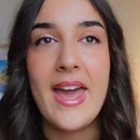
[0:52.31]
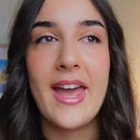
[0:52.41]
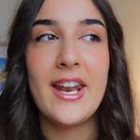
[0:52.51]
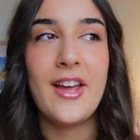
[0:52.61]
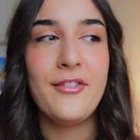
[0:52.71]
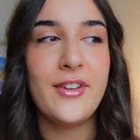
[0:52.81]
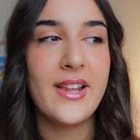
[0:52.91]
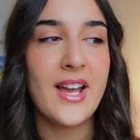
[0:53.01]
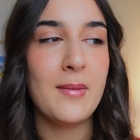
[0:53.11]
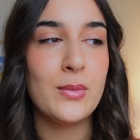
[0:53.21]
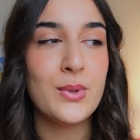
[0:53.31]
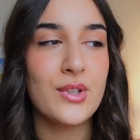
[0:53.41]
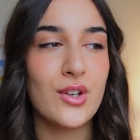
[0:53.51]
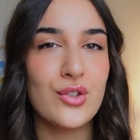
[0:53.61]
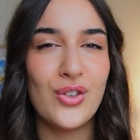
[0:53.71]
And I feel like I'm
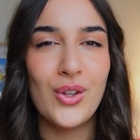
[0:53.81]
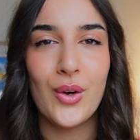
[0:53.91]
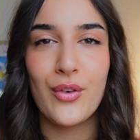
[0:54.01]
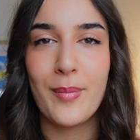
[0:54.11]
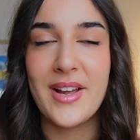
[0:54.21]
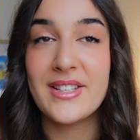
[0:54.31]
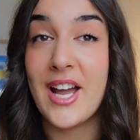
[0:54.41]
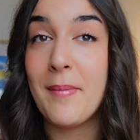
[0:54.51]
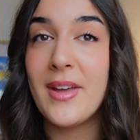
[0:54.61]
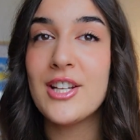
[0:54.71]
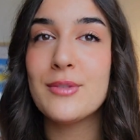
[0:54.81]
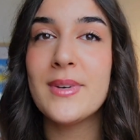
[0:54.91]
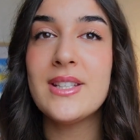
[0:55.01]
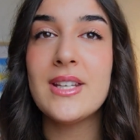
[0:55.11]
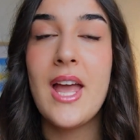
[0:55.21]
losing control over my time
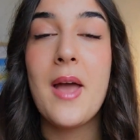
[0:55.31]
management.